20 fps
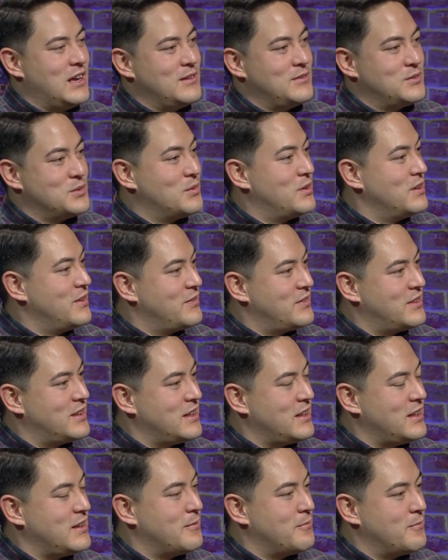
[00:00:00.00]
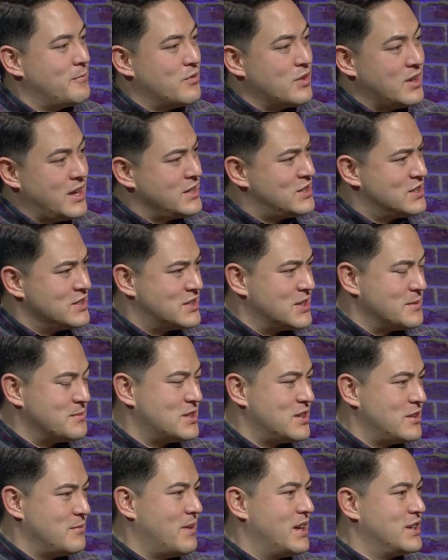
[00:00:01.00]
do all of the relationships
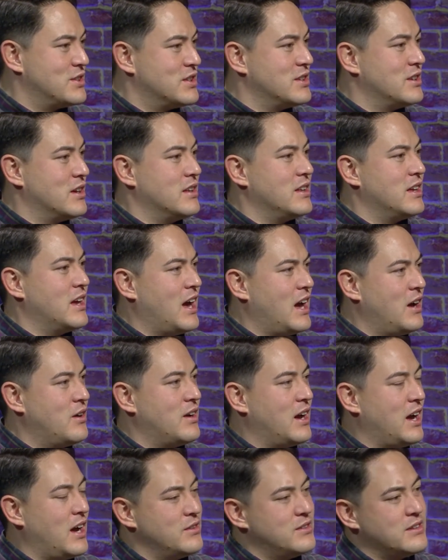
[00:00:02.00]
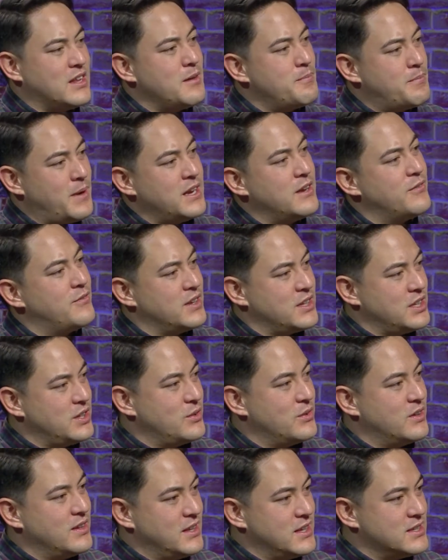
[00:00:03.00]
that you mentioned earlier, how do they benefit
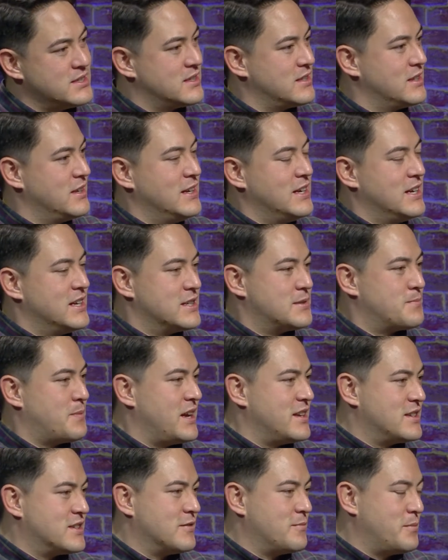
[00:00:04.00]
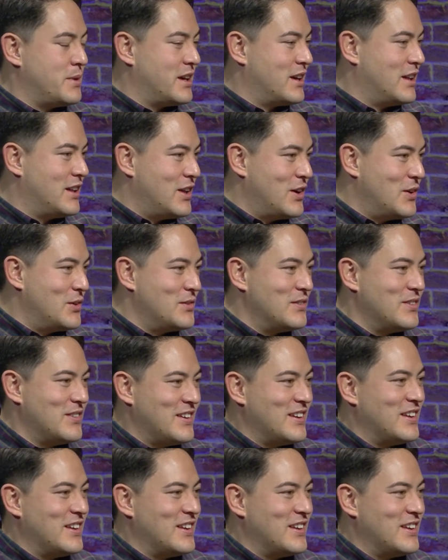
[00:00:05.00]
you in this space of being alone?